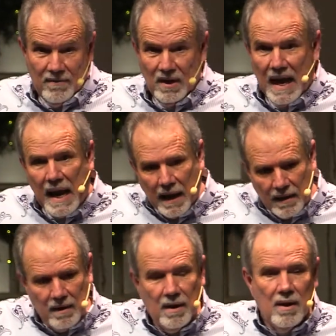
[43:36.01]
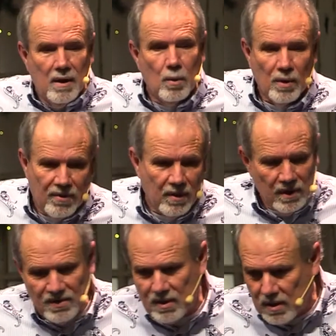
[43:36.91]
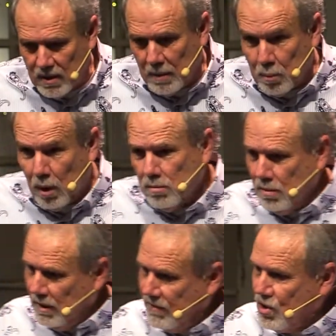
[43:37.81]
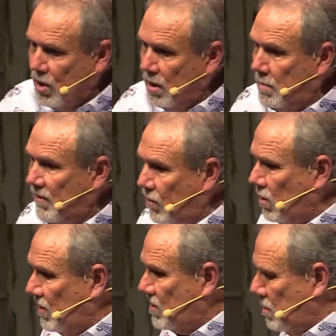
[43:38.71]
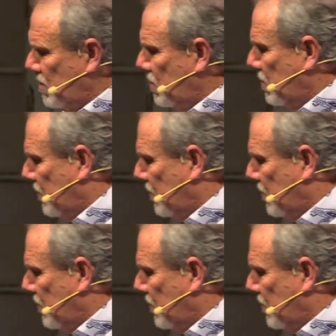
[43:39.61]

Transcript: and had with this, and I probably have shared before that some of you have